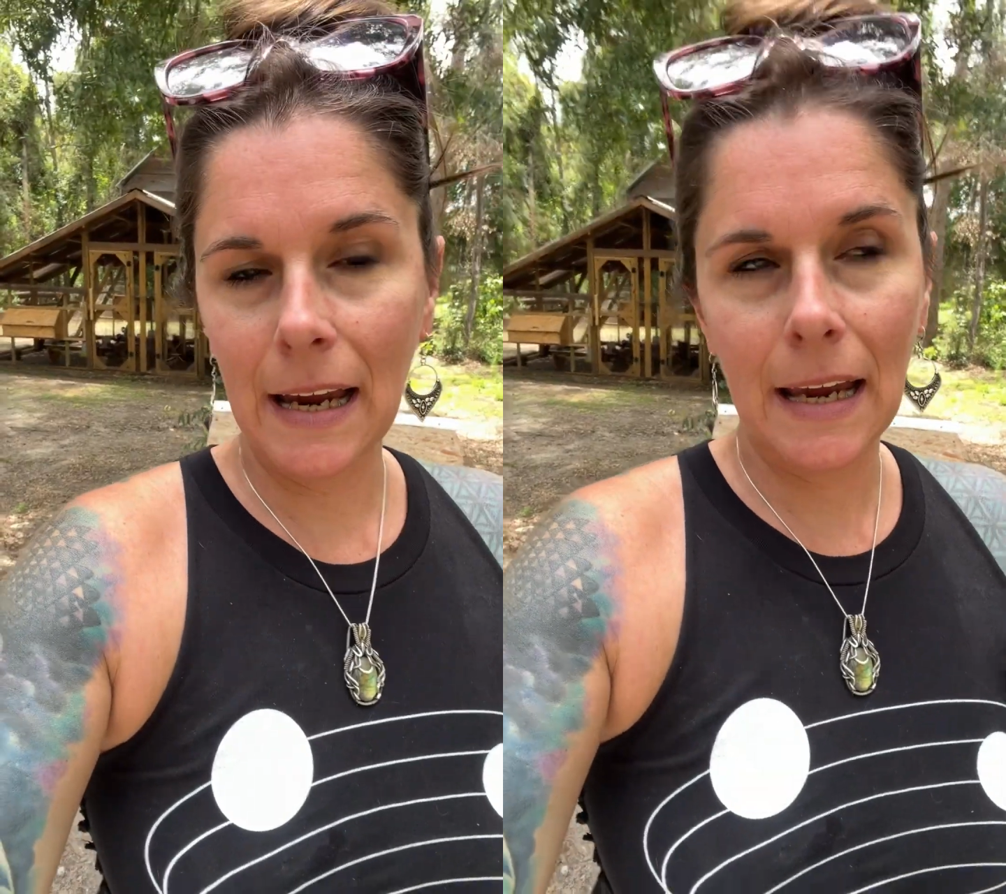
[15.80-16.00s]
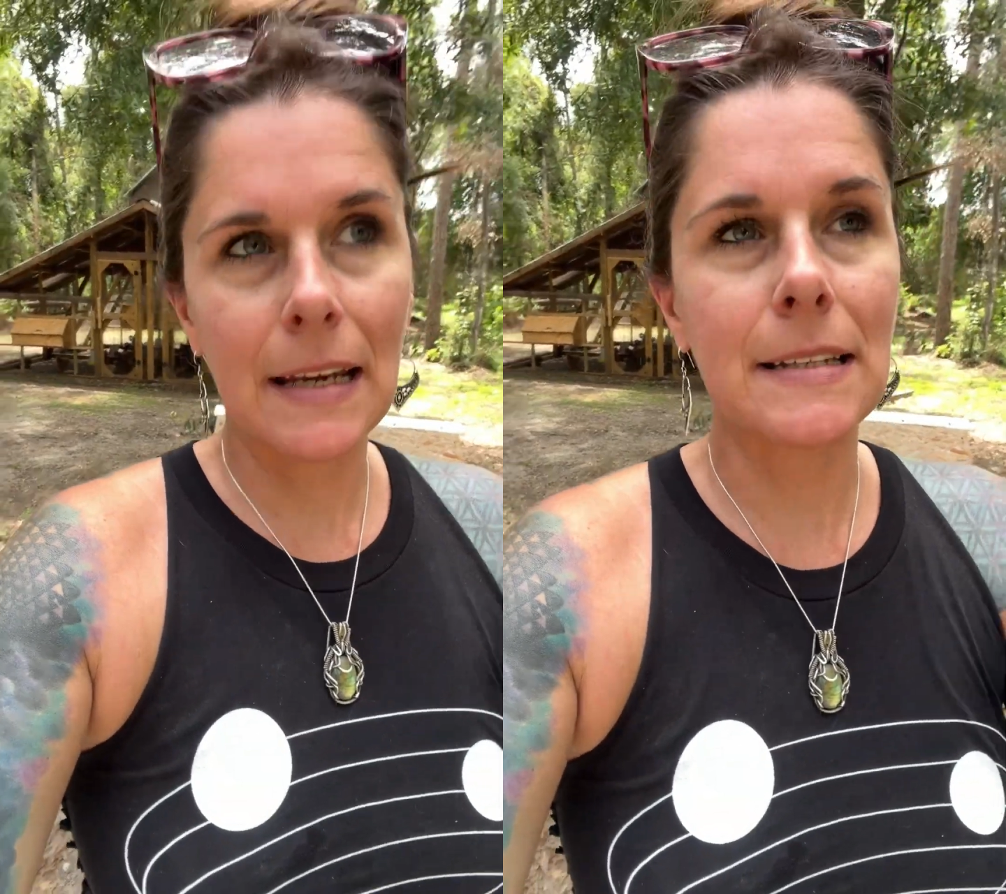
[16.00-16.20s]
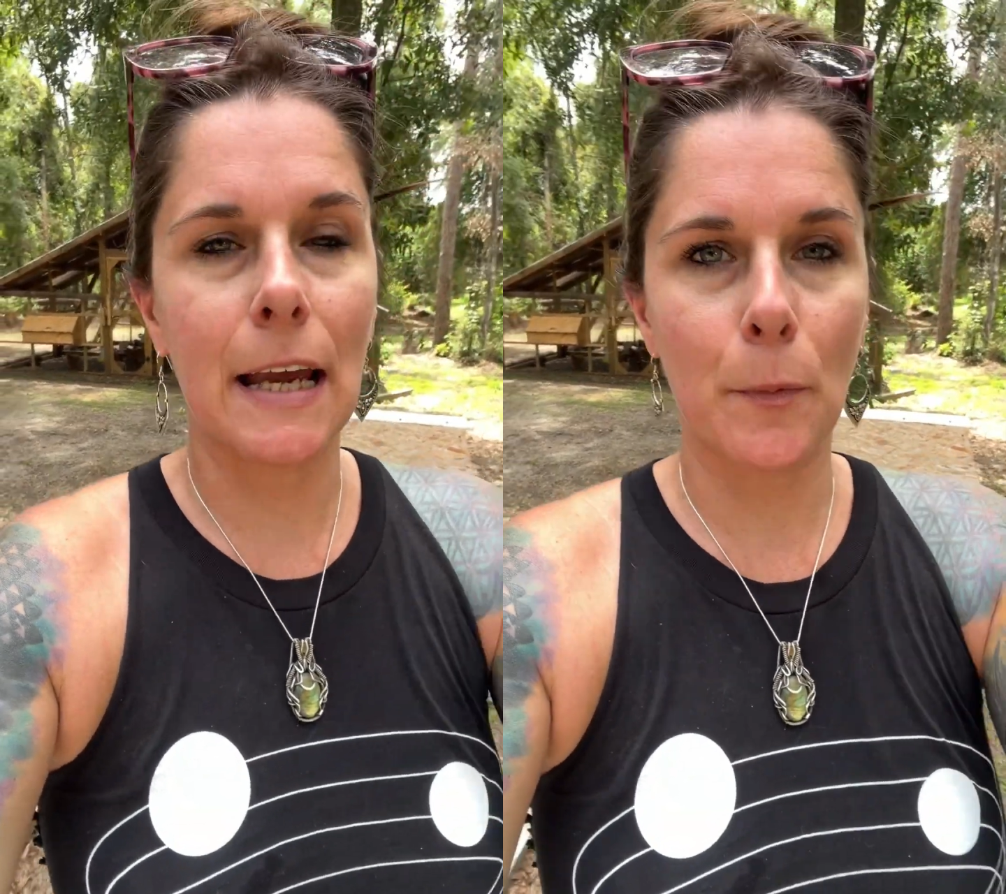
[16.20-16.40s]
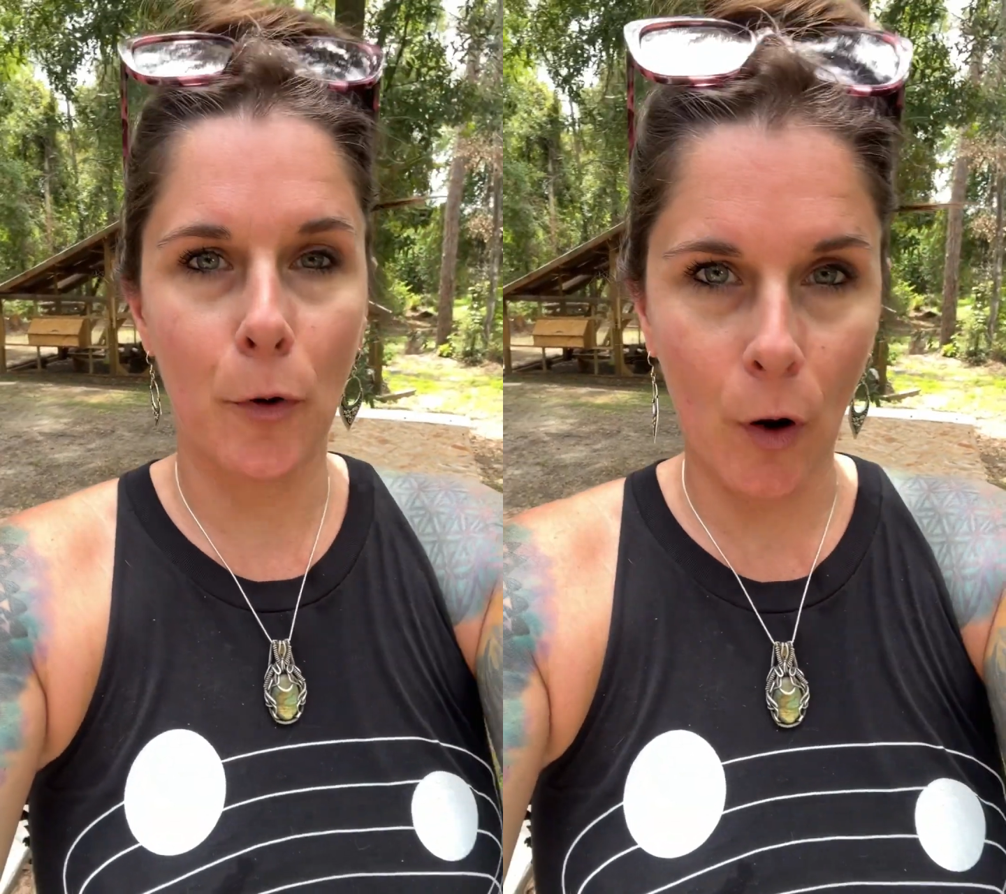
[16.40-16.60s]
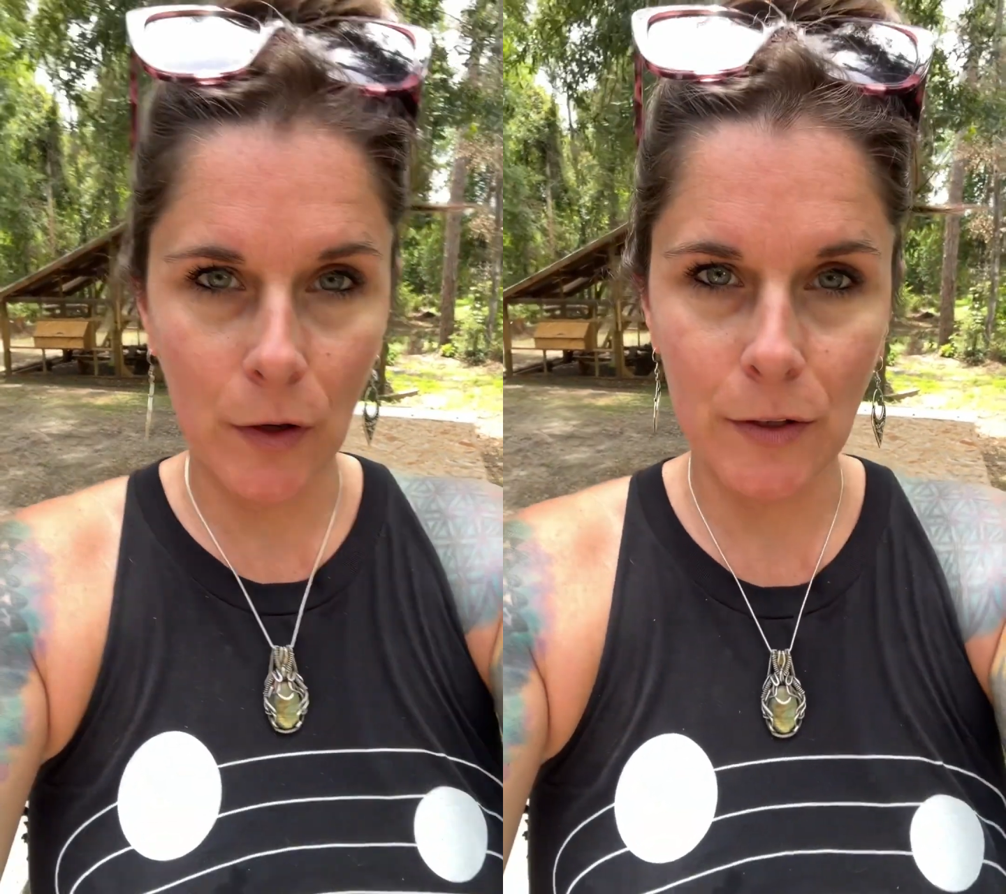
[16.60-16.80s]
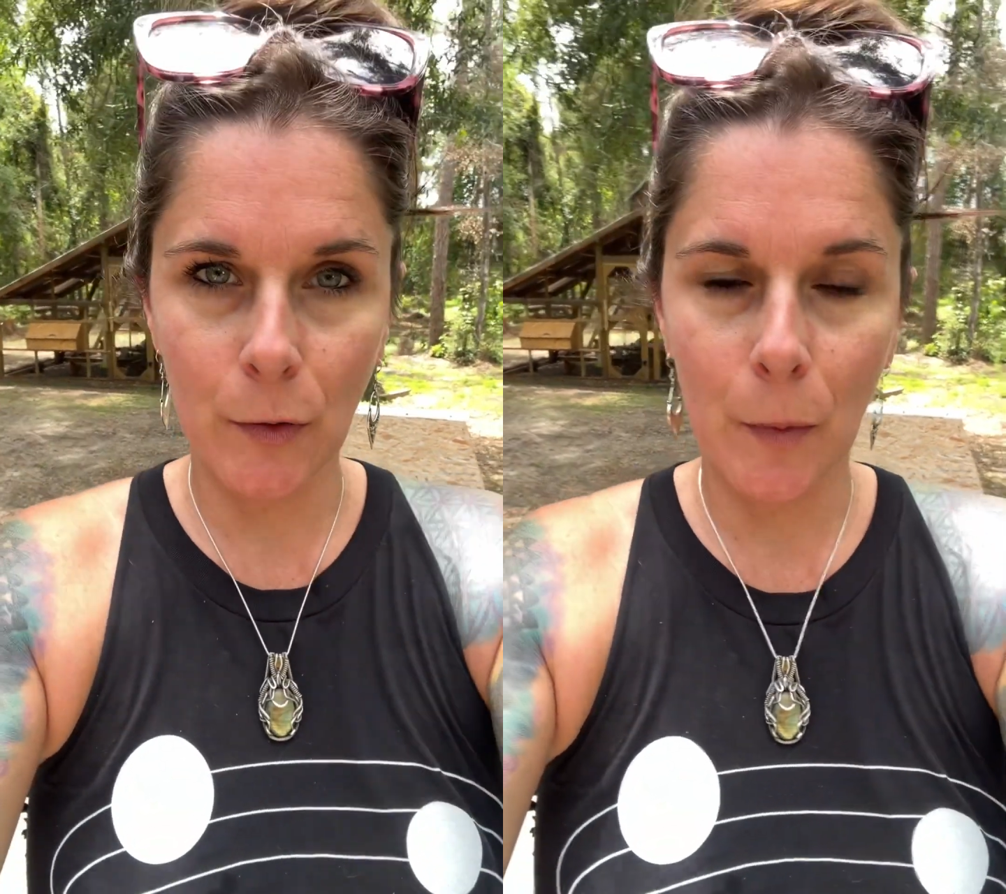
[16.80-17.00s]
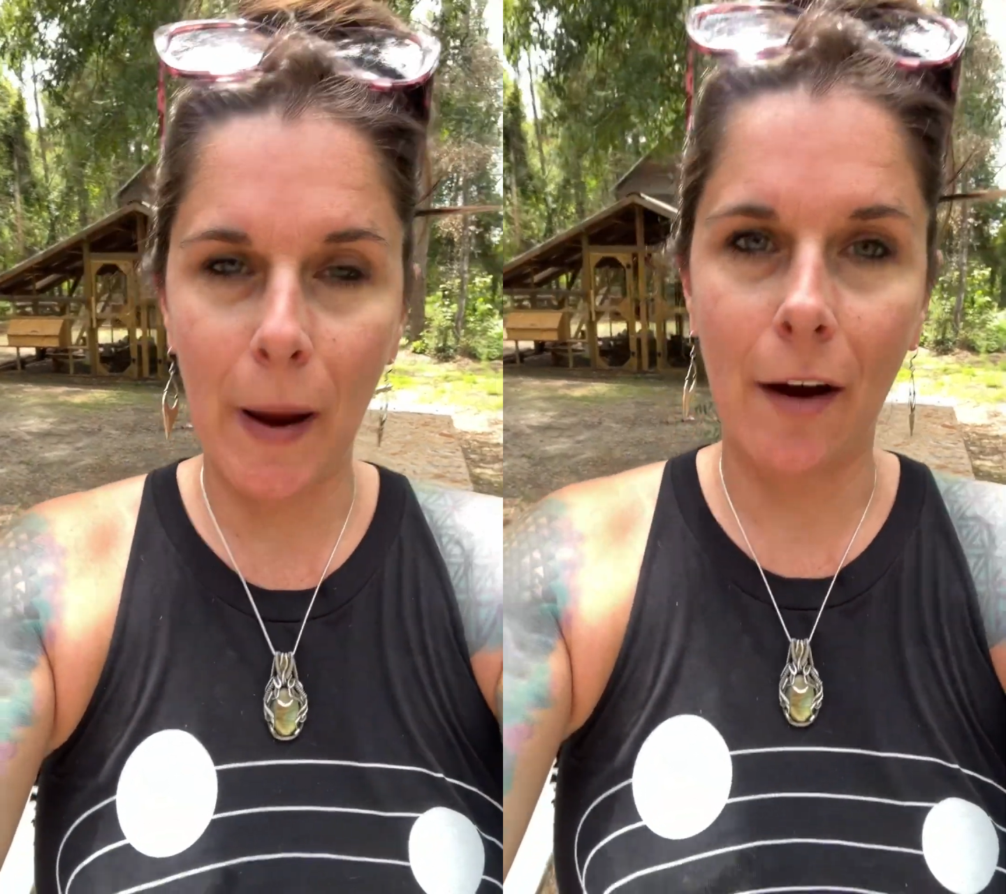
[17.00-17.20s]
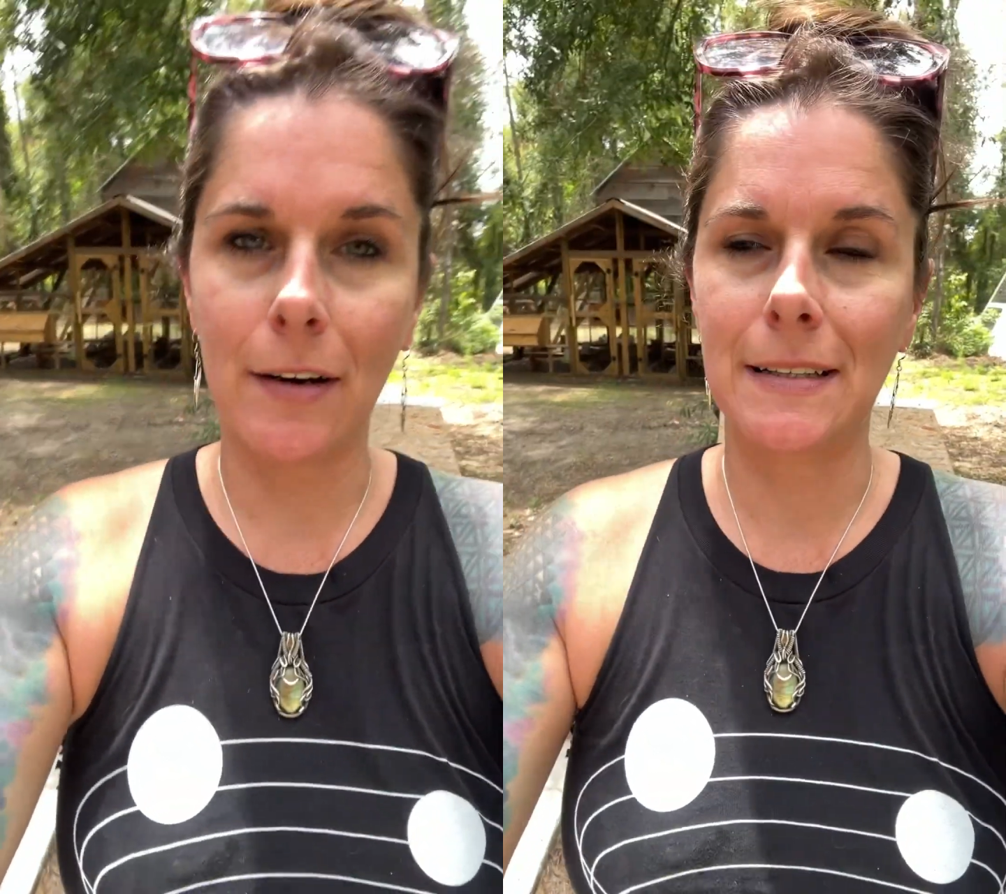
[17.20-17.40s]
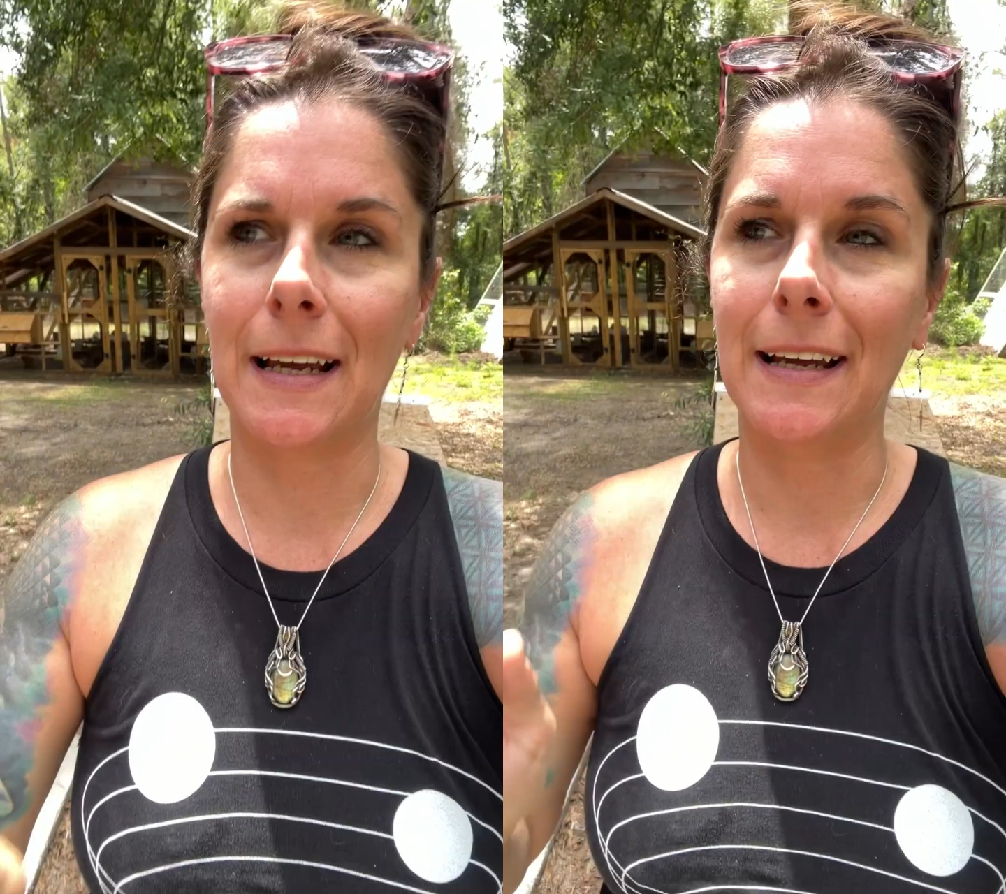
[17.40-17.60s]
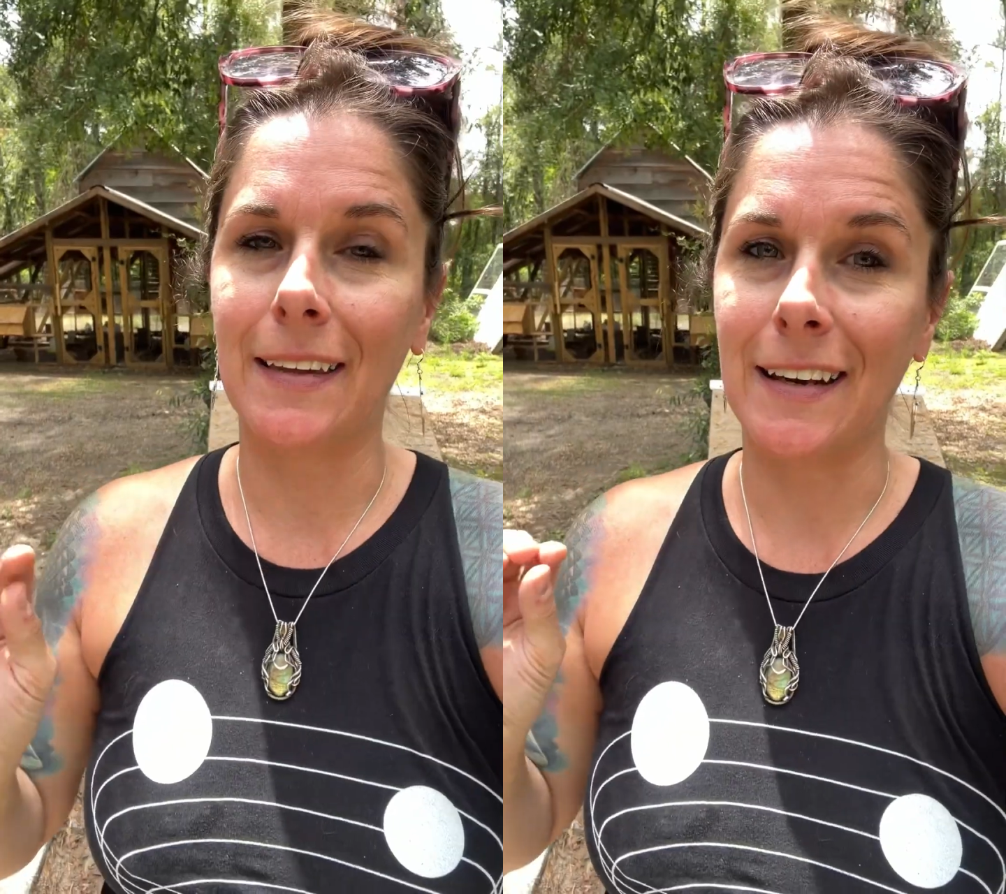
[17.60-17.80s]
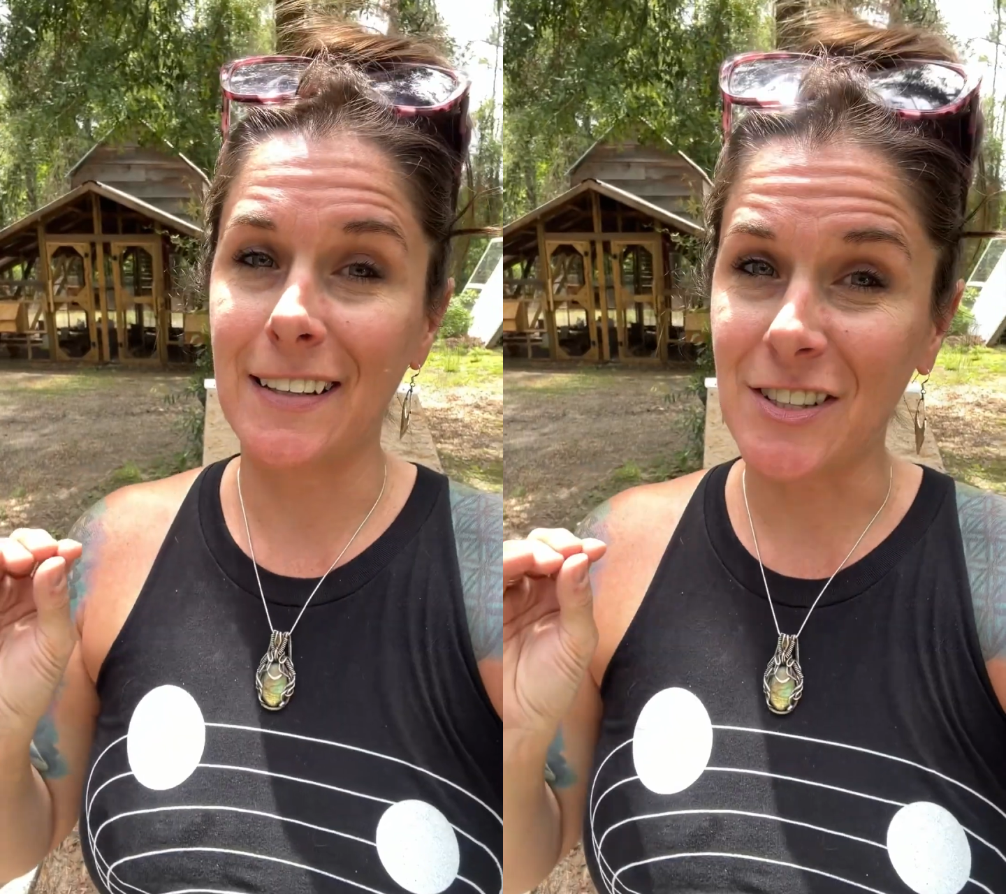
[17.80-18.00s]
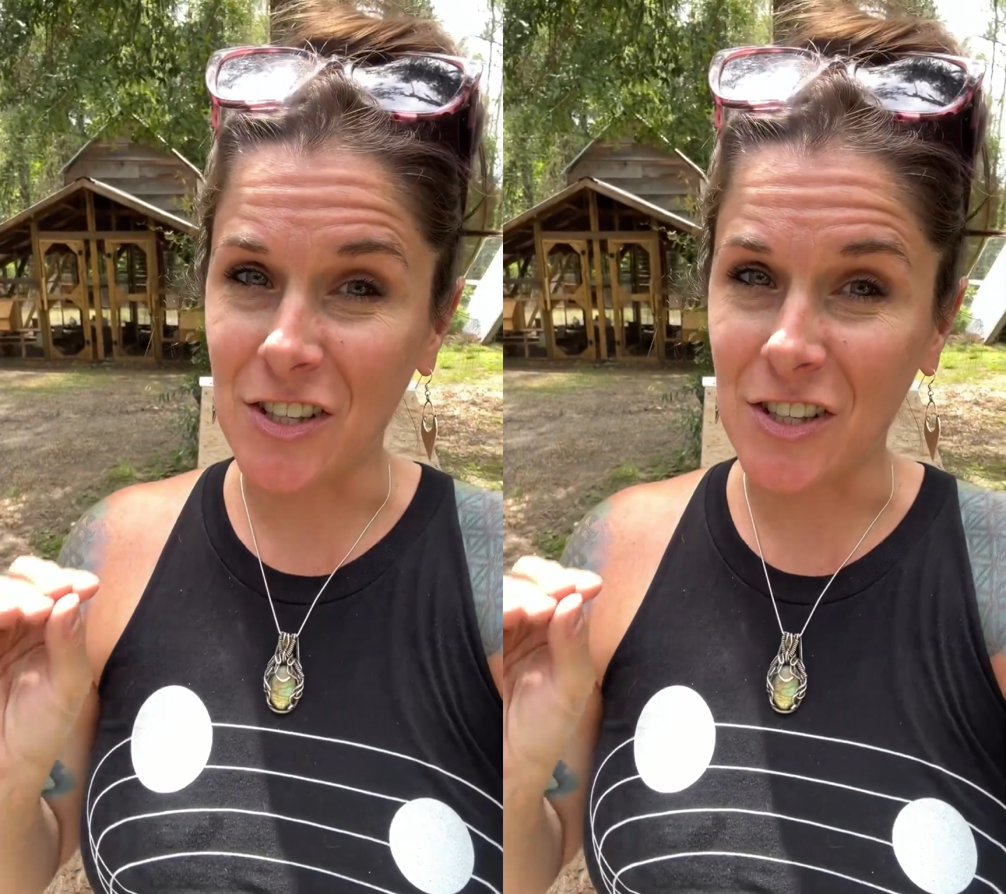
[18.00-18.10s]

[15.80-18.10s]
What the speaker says: is a protozoan parasite that is